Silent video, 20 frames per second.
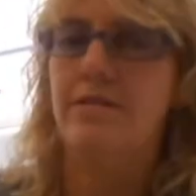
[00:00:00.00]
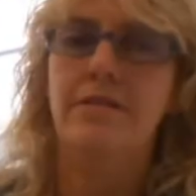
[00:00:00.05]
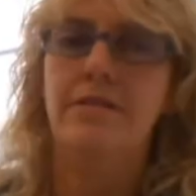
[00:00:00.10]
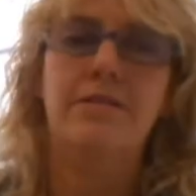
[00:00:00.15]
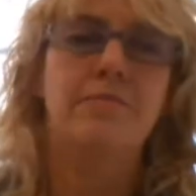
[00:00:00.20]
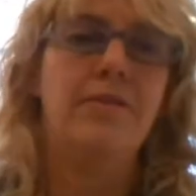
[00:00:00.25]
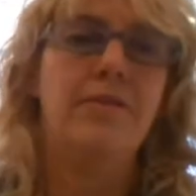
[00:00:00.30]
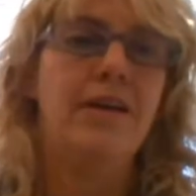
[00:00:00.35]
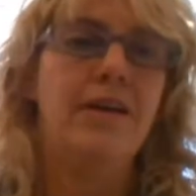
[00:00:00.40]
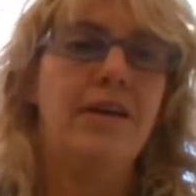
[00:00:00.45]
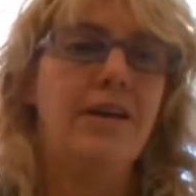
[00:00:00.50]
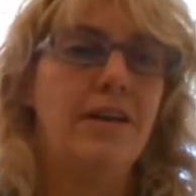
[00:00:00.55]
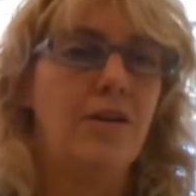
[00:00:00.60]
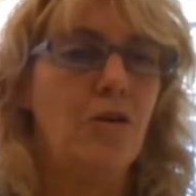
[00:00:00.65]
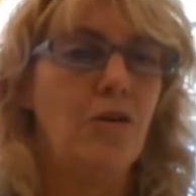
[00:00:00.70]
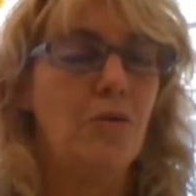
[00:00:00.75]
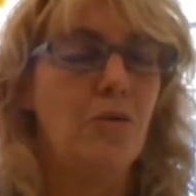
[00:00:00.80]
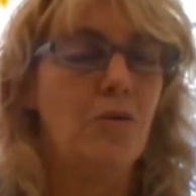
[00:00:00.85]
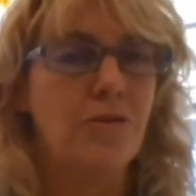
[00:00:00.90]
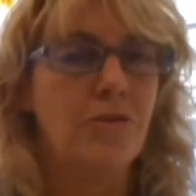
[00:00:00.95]
And I
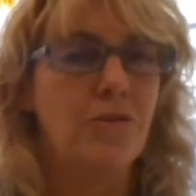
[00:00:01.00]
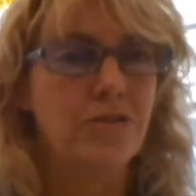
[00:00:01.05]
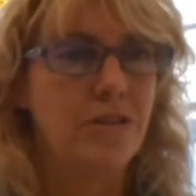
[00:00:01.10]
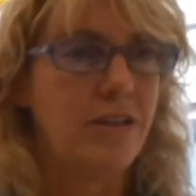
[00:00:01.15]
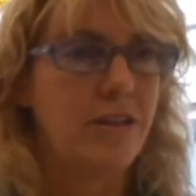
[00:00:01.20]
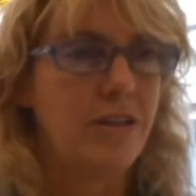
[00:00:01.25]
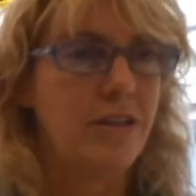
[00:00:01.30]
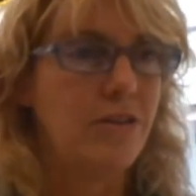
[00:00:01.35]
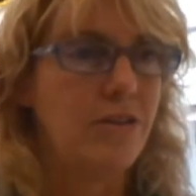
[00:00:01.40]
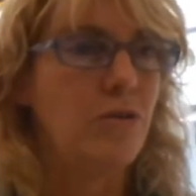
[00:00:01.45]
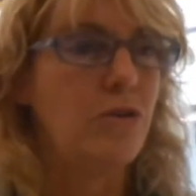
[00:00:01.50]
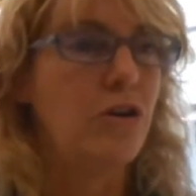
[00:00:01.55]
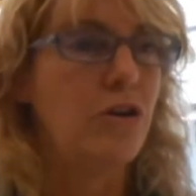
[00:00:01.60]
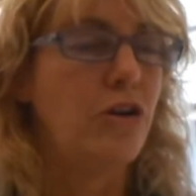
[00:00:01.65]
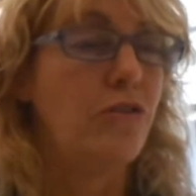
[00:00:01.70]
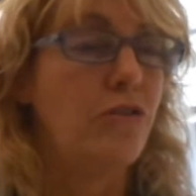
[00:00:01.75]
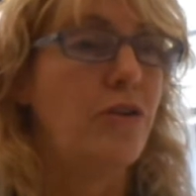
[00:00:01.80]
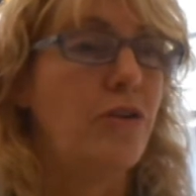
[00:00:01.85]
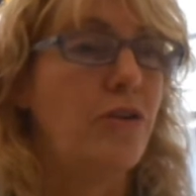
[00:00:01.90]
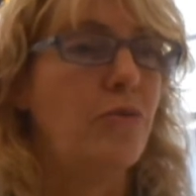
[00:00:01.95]
hope there's no
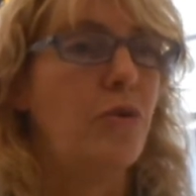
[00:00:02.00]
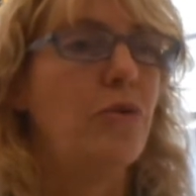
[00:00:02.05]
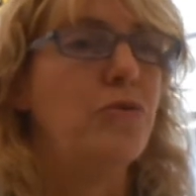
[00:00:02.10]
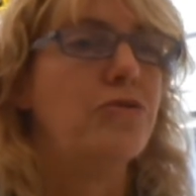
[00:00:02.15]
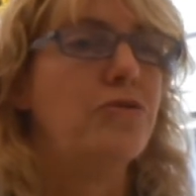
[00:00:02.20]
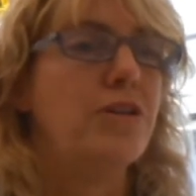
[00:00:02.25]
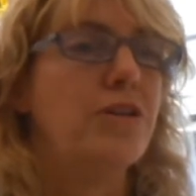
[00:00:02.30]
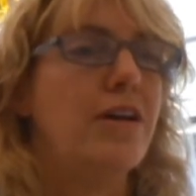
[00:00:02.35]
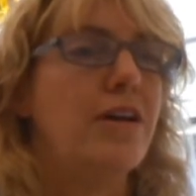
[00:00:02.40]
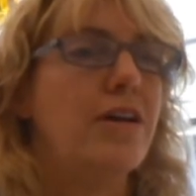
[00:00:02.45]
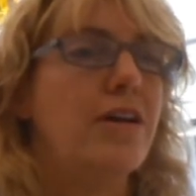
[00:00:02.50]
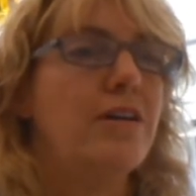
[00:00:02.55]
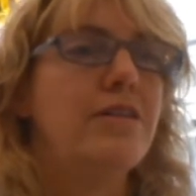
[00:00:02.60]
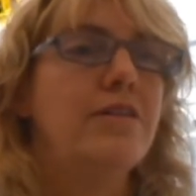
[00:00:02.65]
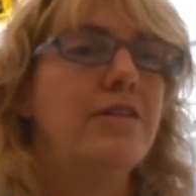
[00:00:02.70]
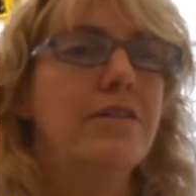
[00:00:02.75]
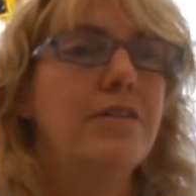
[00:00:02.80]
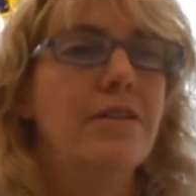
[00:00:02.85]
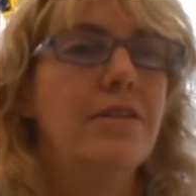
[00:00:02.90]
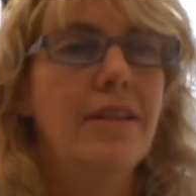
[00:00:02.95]
curvy roads ahead.
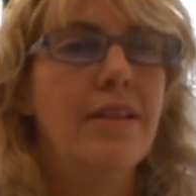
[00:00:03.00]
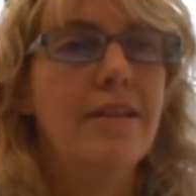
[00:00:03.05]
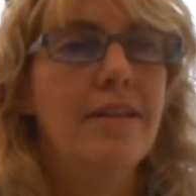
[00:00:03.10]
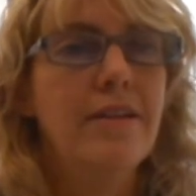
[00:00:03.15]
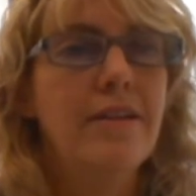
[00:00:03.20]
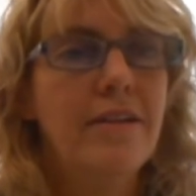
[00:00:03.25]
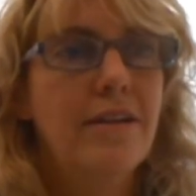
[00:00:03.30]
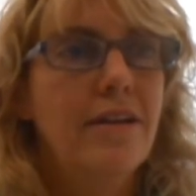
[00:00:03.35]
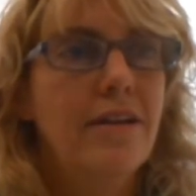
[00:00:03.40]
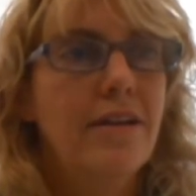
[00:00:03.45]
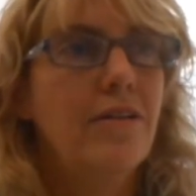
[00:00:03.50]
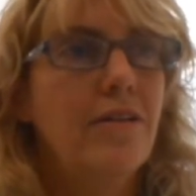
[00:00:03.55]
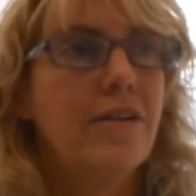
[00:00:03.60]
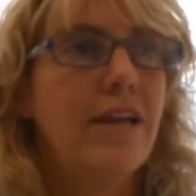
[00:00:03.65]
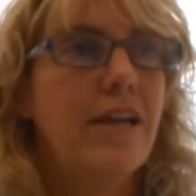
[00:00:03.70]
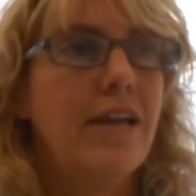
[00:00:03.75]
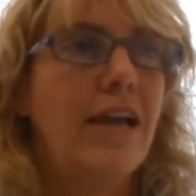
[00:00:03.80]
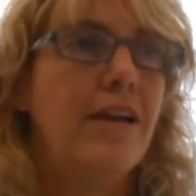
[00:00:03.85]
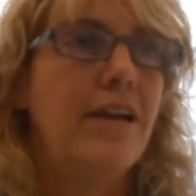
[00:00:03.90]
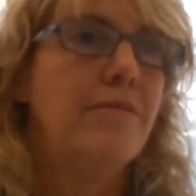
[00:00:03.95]

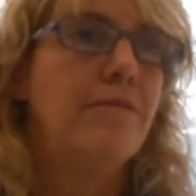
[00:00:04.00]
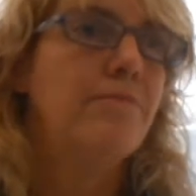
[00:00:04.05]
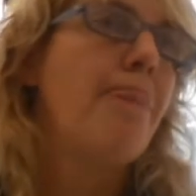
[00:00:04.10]
Okay.